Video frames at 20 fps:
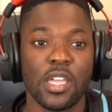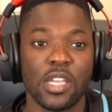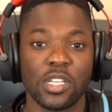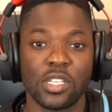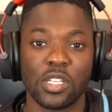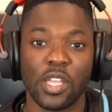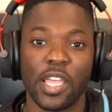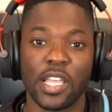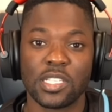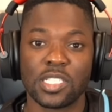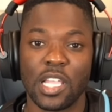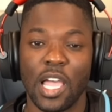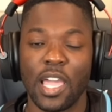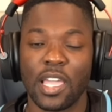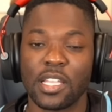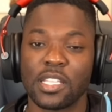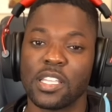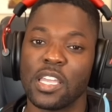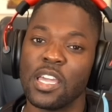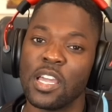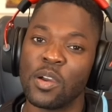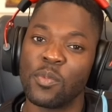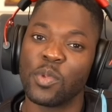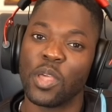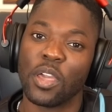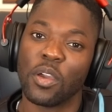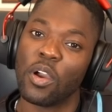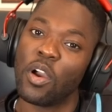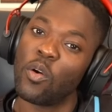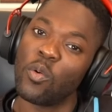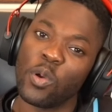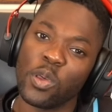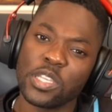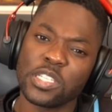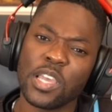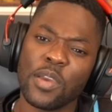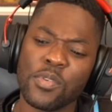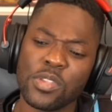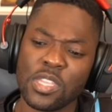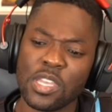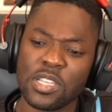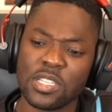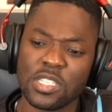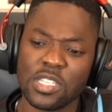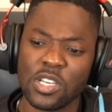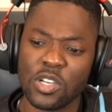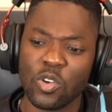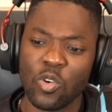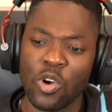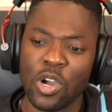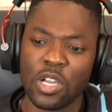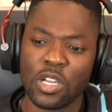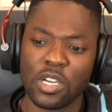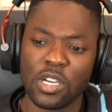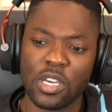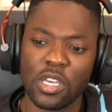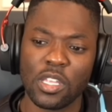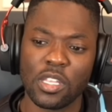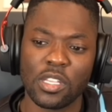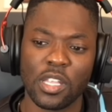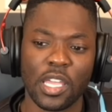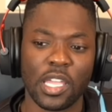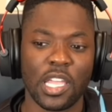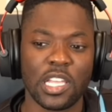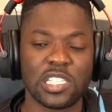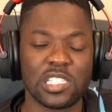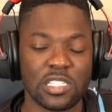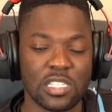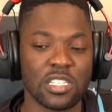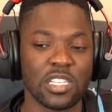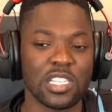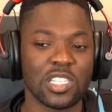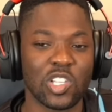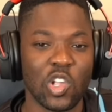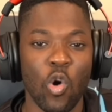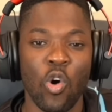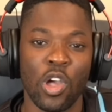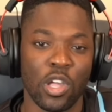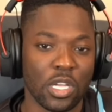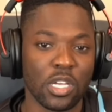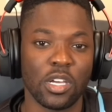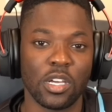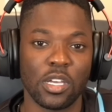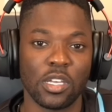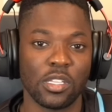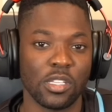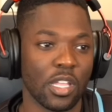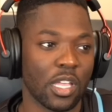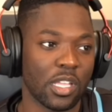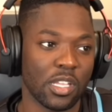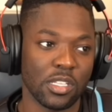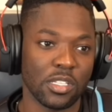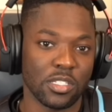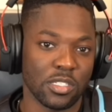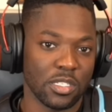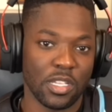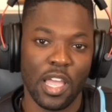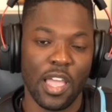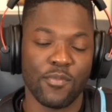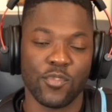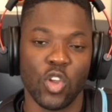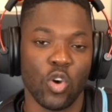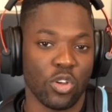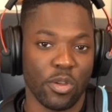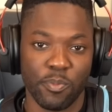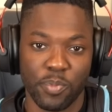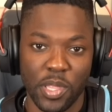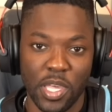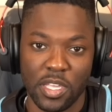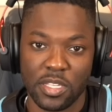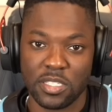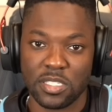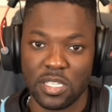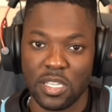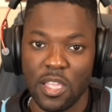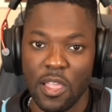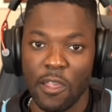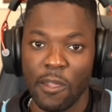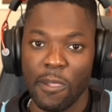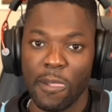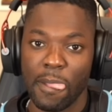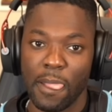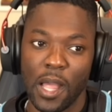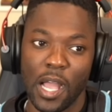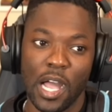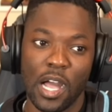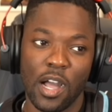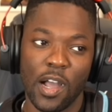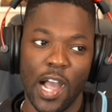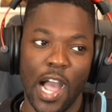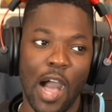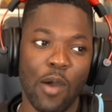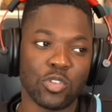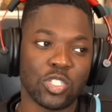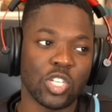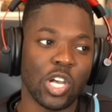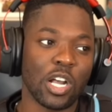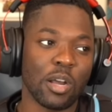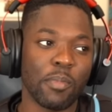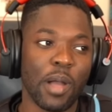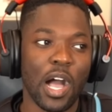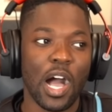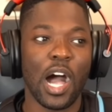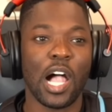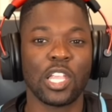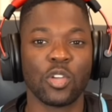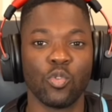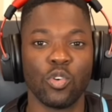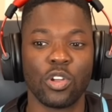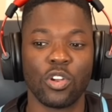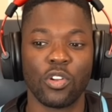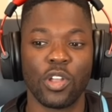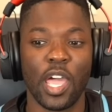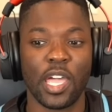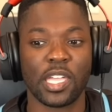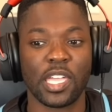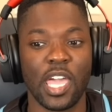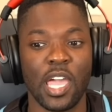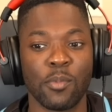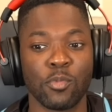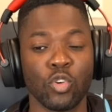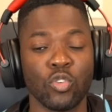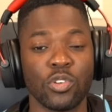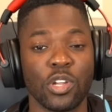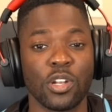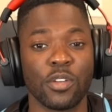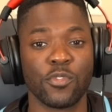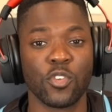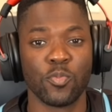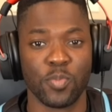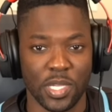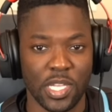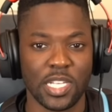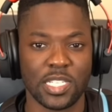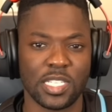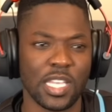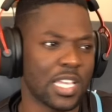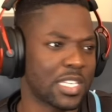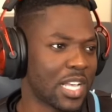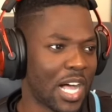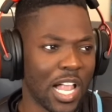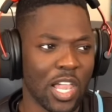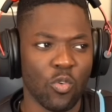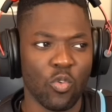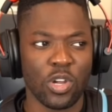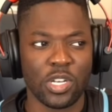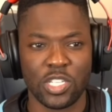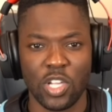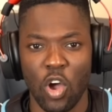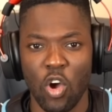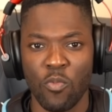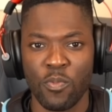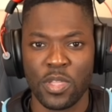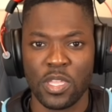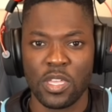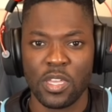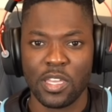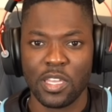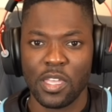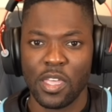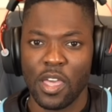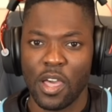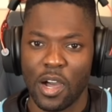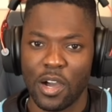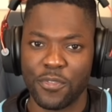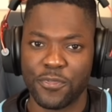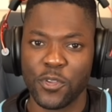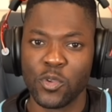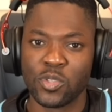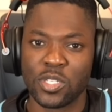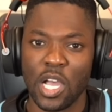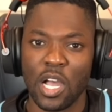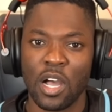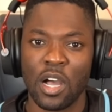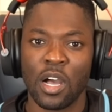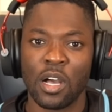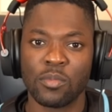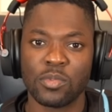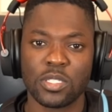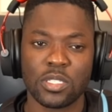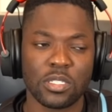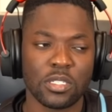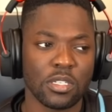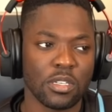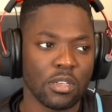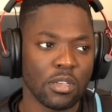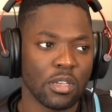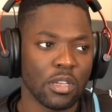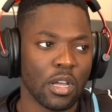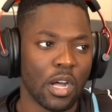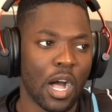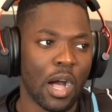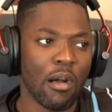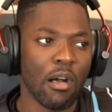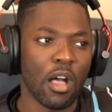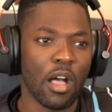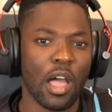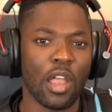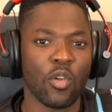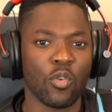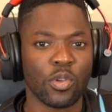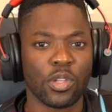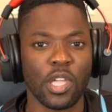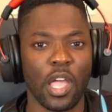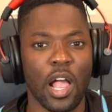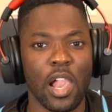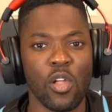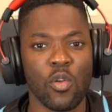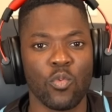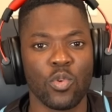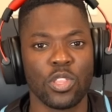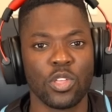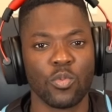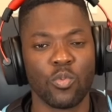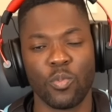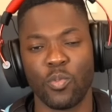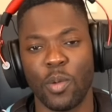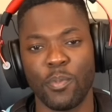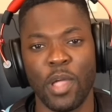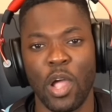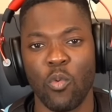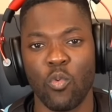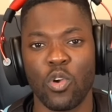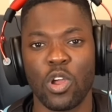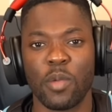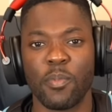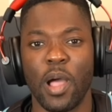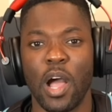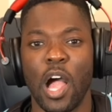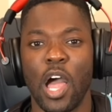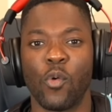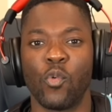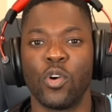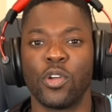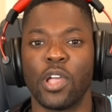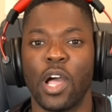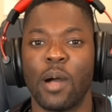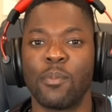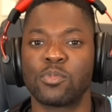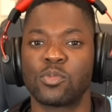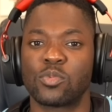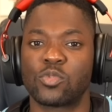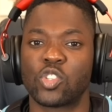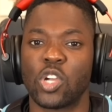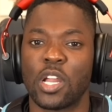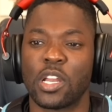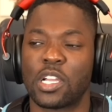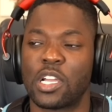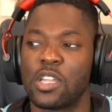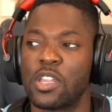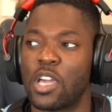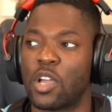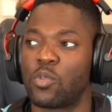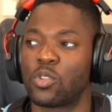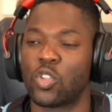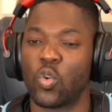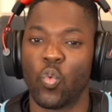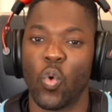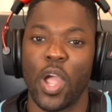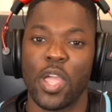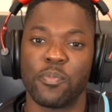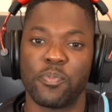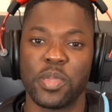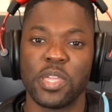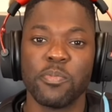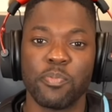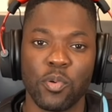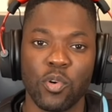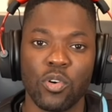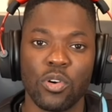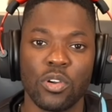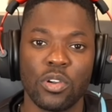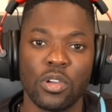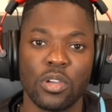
is like, damn, like is everything still going good? Like it's going good. Like I have no complaints. I was talking about Hollywood on that Cam Newton interview because yes, Hollywood has told me a few times. I'm not worried about Hollywood. I'm trying to connect with the right people,